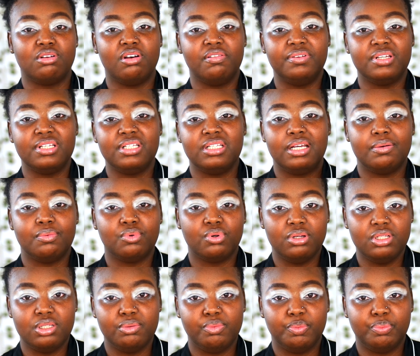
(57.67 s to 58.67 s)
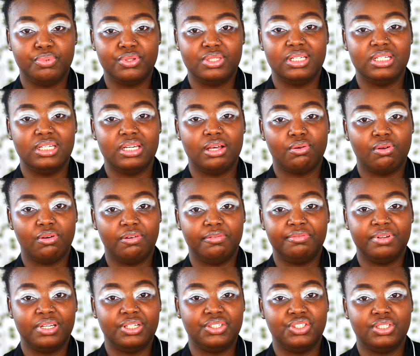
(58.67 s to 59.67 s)
Obviously I'm going to be putting the
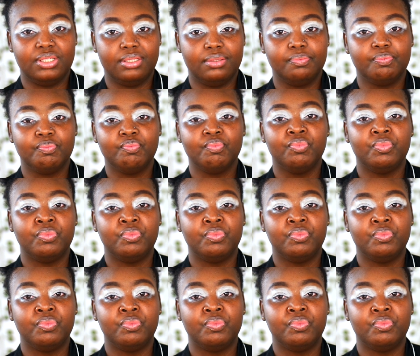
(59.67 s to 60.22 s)
conversion